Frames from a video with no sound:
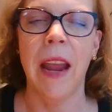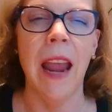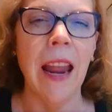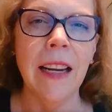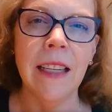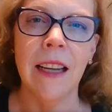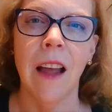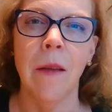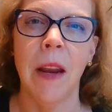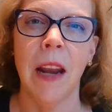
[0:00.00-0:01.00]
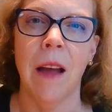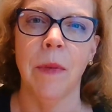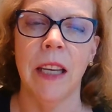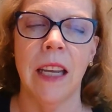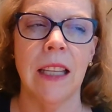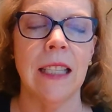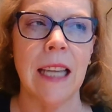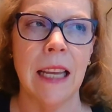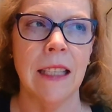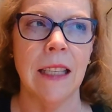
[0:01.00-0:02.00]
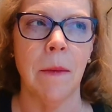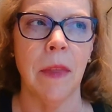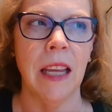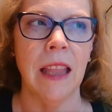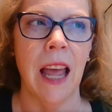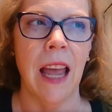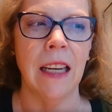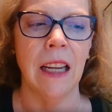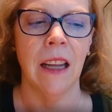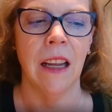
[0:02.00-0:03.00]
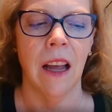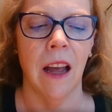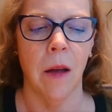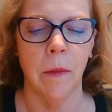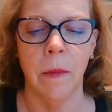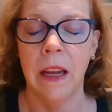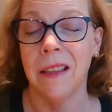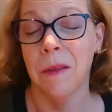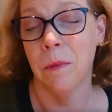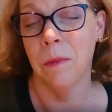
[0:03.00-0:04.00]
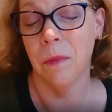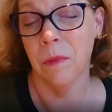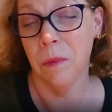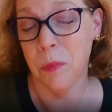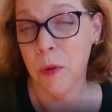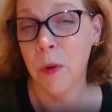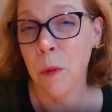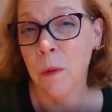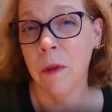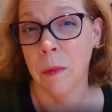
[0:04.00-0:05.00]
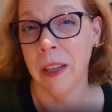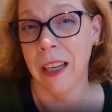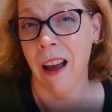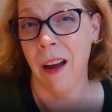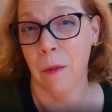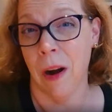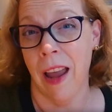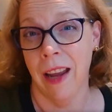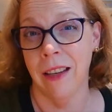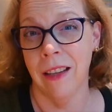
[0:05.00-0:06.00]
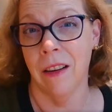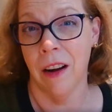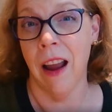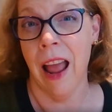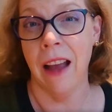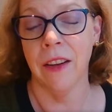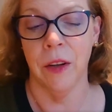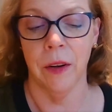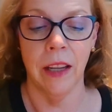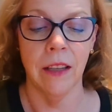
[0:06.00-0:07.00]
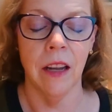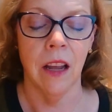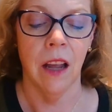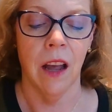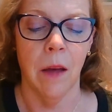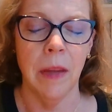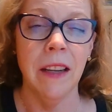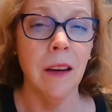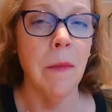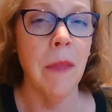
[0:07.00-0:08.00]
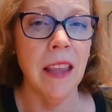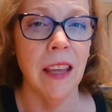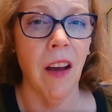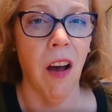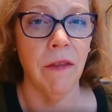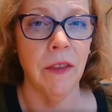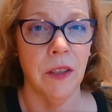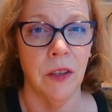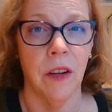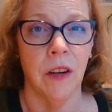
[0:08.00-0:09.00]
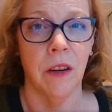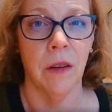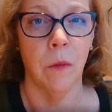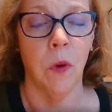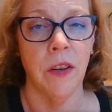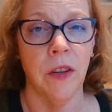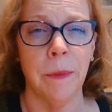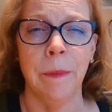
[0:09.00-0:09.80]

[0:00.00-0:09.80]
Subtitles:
Anytime an applicant says something that is provably not right or not accurate, it's going to make the officer wonder,